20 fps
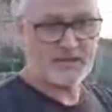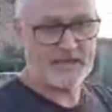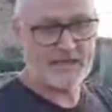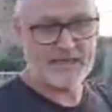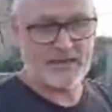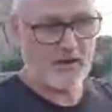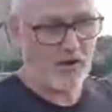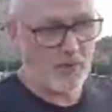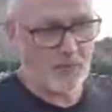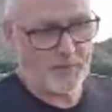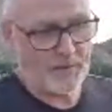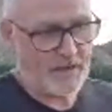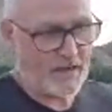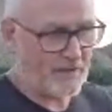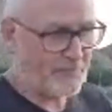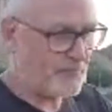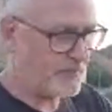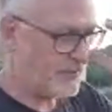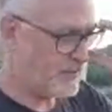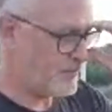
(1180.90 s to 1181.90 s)
can't be
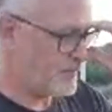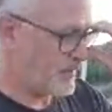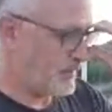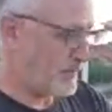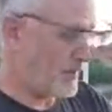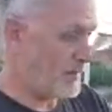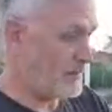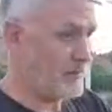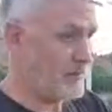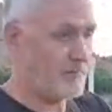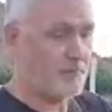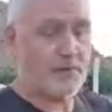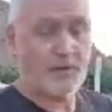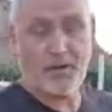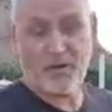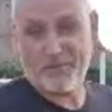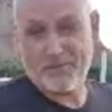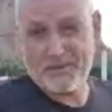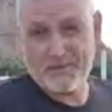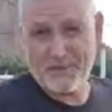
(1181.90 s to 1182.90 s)
left with them at the moment,
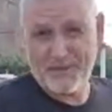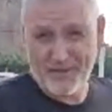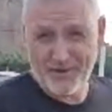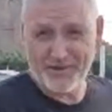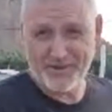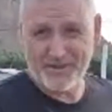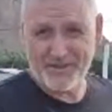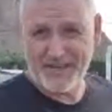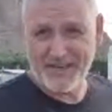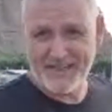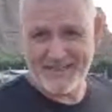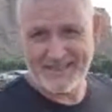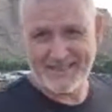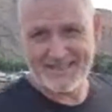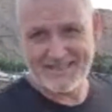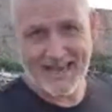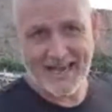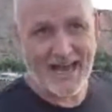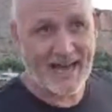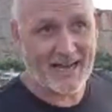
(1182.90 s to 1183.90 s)
obviously because he's
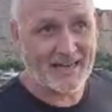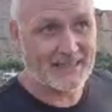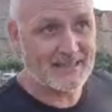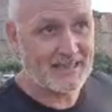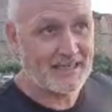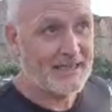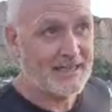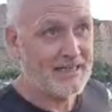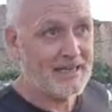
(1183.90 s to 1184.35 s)
intact